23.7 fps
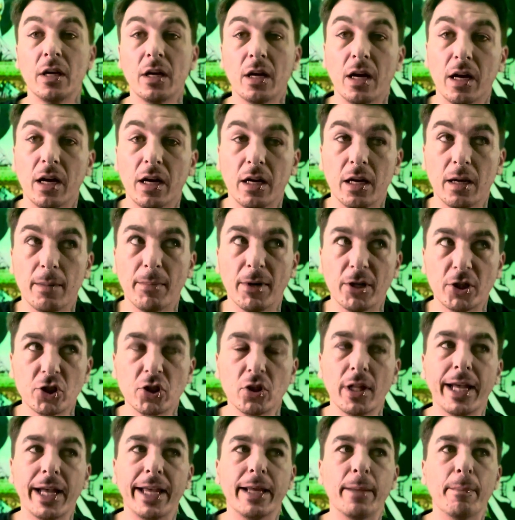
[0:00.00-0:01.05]
much
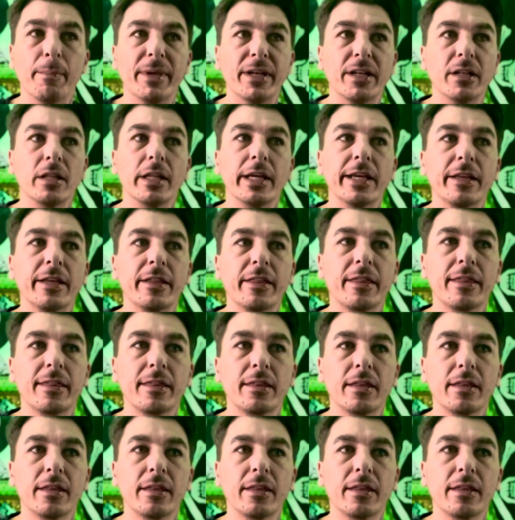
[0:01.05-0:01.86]
like mid-length